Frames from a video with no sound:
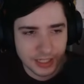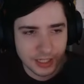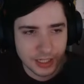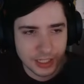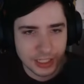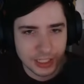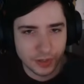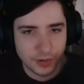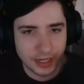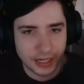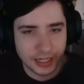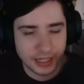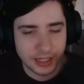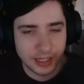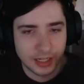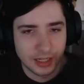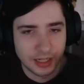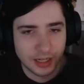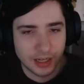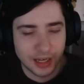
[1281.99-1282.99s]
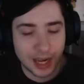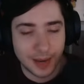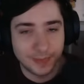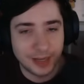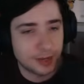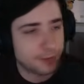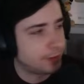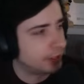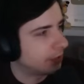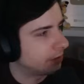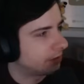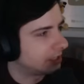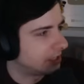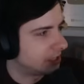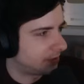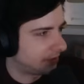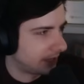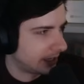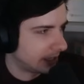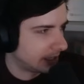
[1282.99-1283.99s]
So, like, I'm definitely gonna
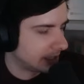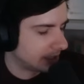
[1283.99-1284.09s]
try it